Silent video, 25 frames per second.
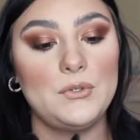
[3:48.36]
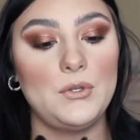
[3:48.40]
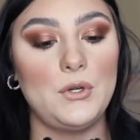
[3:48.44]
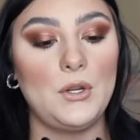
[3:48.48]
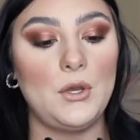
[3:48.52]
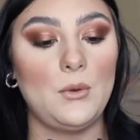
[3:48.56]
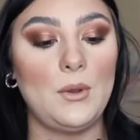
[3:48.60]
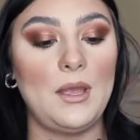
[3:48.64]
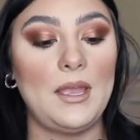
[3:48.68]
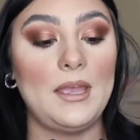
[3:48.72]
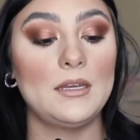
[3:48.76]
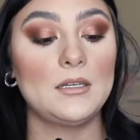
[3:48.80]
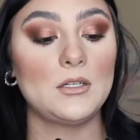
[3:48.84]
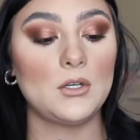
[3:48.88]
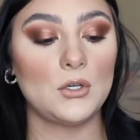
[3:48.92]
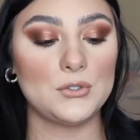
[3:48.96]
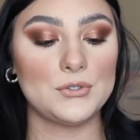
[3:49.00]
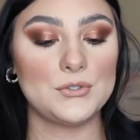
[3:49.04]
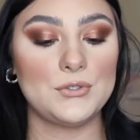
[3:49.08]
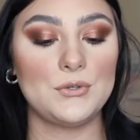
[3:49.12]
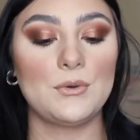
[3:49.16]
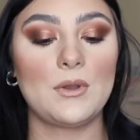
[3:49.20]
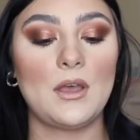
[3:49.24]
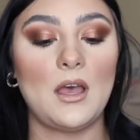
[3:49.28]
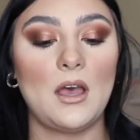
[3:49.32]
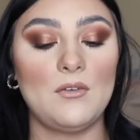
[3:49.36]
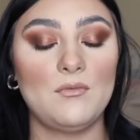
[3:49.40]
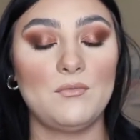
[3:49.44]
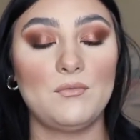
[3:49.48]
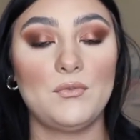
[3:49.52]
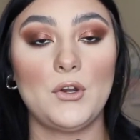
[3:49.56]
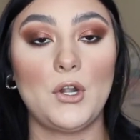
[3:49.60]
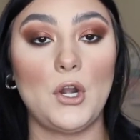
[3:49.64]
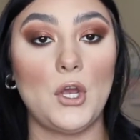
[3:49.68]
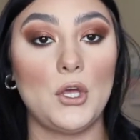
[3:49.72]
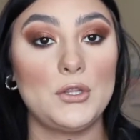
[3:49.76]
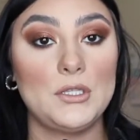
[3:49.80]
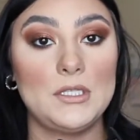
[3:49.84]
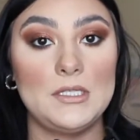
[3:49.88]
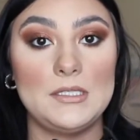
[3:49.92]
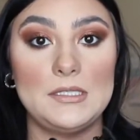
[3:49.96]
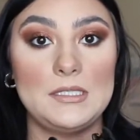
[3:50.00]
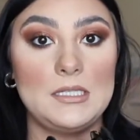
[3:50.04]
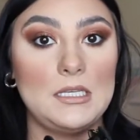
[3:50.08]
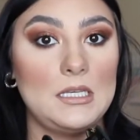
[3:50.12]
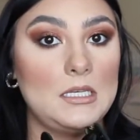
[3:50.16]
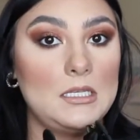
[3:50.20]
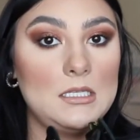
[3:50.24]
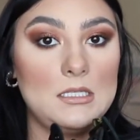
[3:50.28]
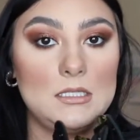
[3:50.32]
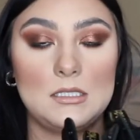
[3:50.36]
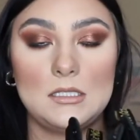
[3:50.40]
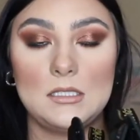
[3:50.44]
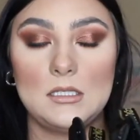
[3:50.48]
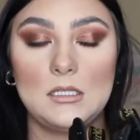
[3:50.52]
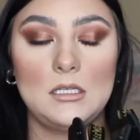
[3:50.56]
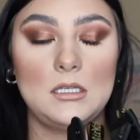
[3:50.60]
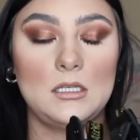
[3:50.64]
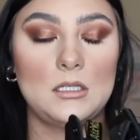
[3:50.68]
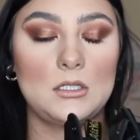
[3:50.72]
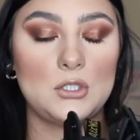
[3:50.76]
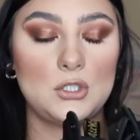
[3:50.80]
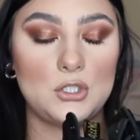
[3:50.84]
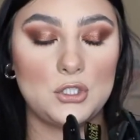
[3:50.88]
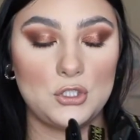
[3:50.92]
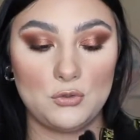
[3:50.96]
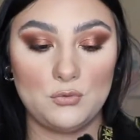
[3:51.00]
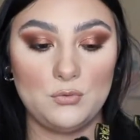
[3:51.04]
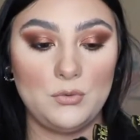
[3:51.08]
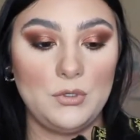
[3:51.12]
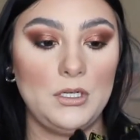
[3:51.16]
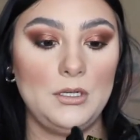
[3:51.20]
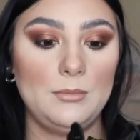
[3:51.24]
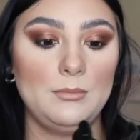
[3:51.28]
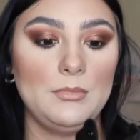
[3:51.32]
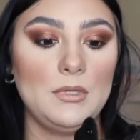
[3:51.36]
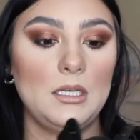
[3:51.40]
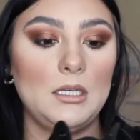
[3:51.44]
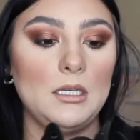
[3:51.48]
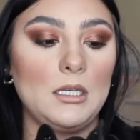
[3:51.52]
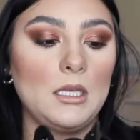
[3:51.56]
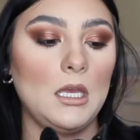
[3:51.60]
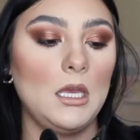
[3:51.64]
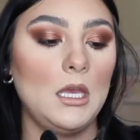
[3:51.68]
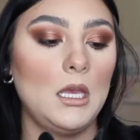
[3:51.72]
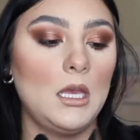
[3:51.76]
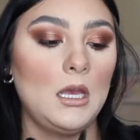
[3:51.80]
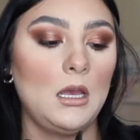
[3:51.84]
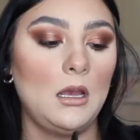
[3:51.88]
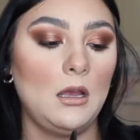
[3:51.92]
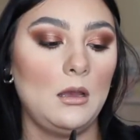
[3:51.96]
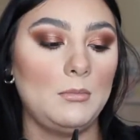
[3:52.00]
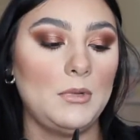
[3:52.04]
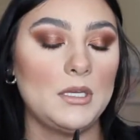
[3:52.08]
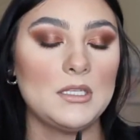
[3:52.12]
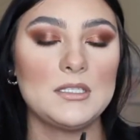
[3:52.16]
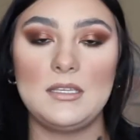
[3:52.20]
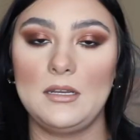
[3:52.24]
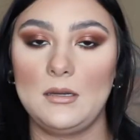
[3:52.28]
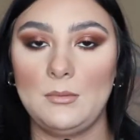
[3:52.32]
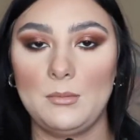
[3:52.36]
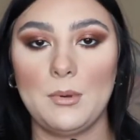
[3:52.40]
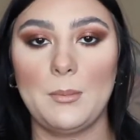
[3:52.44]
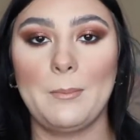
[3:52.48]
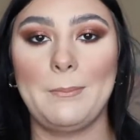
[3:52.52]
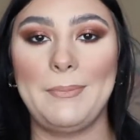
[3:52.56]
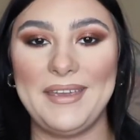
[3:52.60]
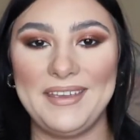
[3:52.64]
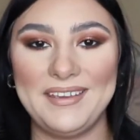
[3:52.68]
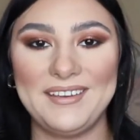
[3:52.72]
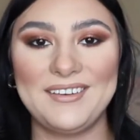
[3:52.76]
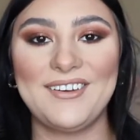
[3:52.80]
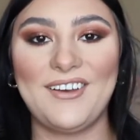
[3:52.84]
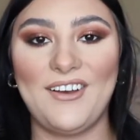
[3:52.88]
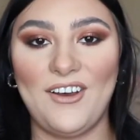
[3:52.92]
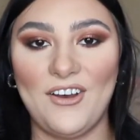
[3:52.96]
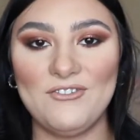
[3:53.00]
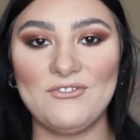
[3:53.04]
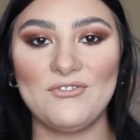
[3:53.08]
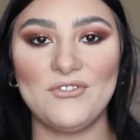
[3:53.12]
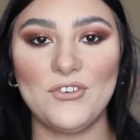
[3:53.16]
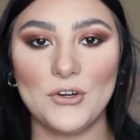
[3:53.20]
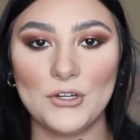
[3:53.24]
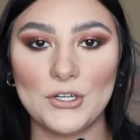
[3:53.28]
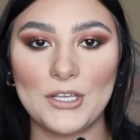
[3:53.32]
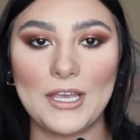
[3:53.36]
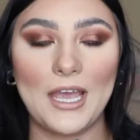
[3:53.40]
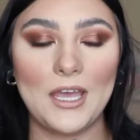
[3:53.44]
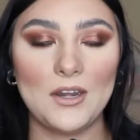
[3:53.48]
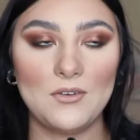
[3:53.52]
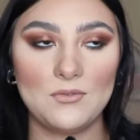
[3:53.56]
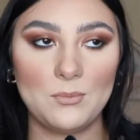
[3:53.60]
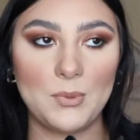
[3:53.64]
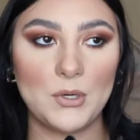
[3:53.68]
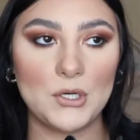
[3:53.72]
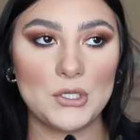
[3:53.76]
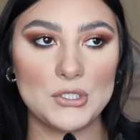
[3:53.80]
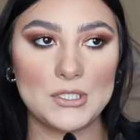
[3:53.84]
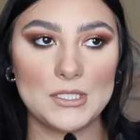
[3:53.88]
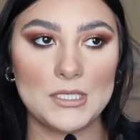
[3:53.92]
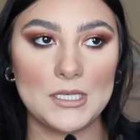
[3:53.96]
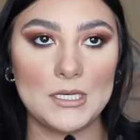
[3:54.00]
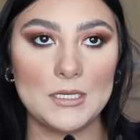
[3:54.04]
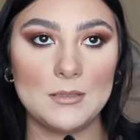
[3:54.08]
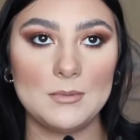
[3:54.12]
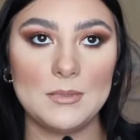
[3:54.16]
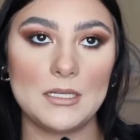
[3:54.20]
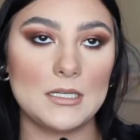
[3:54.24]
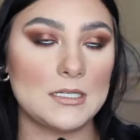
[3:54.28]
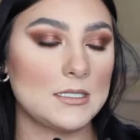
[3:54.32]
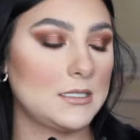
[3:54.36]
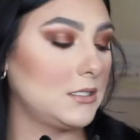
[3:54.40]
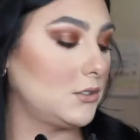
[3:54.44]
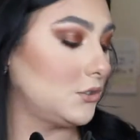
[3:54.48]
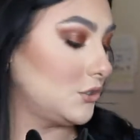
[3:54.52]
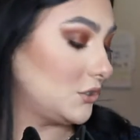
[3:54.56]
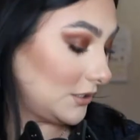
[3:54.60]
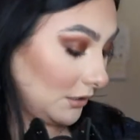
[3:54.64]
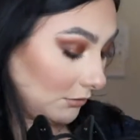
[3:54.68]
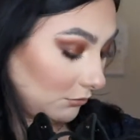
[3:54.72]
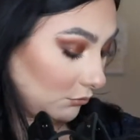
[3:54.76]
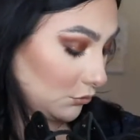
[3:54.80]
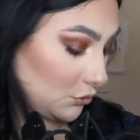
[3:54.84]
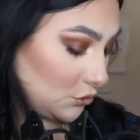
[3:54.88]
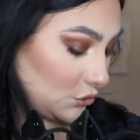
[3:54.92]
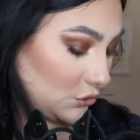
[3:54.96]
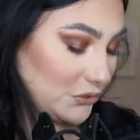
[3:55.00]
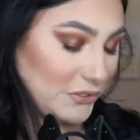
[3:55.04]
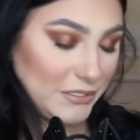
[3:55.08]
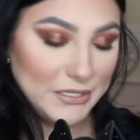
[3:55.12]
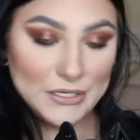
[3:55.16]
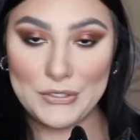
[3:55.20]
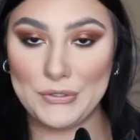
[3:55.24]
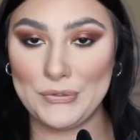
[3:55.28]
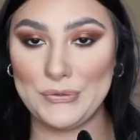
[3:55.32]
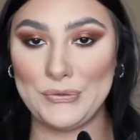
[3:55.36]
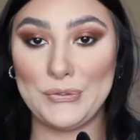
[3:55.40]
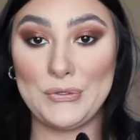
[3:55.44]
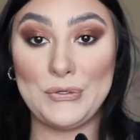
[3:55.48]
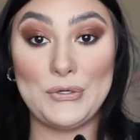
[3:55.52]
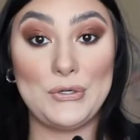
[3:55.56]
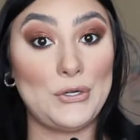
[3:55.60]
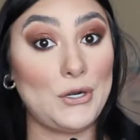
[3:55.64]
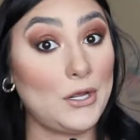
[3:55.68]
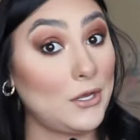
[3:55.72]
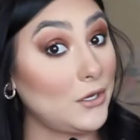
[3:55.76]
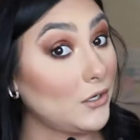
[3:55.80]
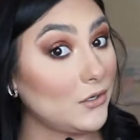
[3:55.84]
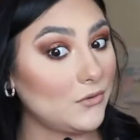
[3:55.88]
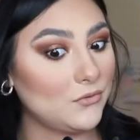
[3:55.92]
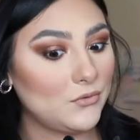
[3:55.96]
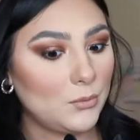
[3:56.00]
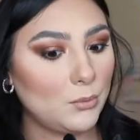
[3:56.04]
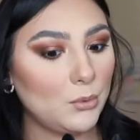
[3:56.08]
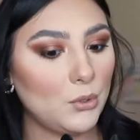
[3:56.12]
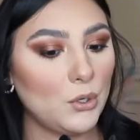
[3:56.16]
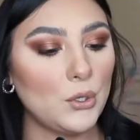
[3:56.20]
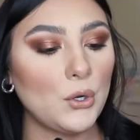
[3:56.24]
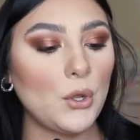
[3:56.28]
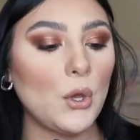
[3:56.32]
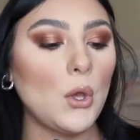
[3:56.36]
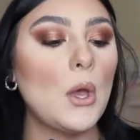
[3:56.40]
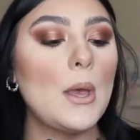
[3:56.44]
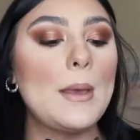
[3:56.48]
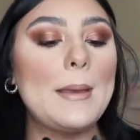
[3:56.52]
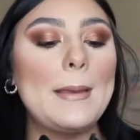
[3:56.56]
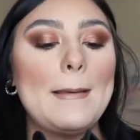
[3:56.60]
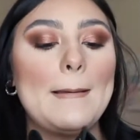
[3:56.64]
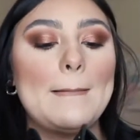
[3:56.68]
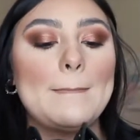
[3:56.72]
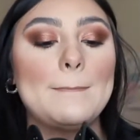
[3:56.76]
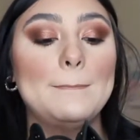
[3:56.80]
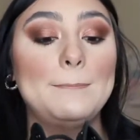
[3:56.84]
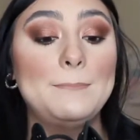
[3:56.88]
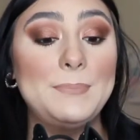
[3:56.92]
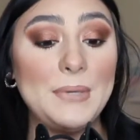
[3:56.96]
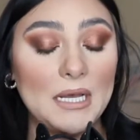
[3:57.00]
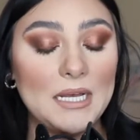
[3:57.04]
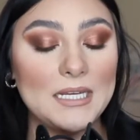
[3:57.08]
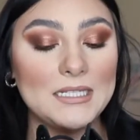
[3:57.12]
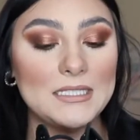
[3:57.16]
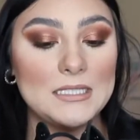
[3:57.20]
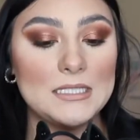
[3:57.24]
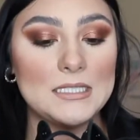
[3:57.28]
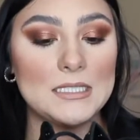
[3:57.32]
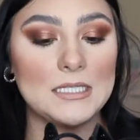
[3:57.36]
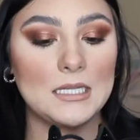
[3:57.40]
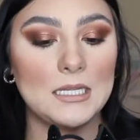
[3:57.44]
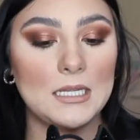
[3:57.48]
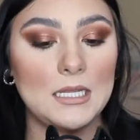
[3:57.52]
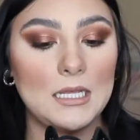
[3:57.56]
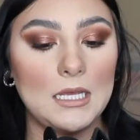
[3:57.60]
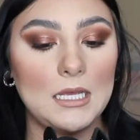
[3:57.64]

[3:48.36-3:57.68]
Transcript: you know. And also comfort on these is extreme. Like, I'm not saying I'm a big comfort kind of person, because there's several shoes in here that are not comfortable at all, but